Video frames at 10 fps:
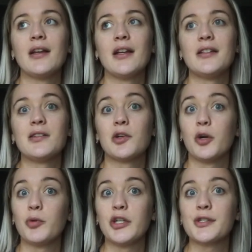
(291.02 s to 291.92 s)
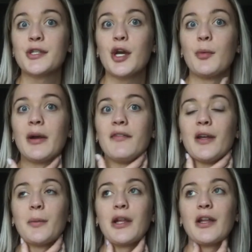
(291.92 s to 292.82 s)
until a couple years ago. My
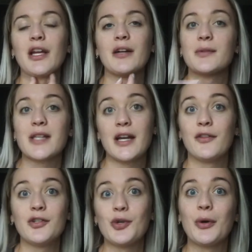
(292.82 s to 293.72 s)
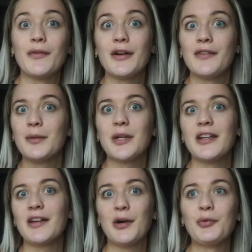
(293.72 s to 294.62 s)
family, like, it was kind of the joke of our family
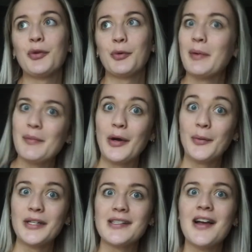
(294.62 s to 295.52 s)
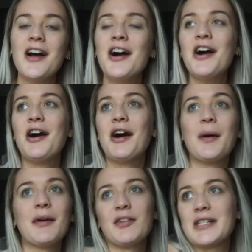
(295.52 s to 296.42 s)
how little my butt was.
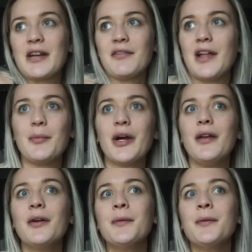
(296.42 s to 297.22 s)
I've always had a flat butt.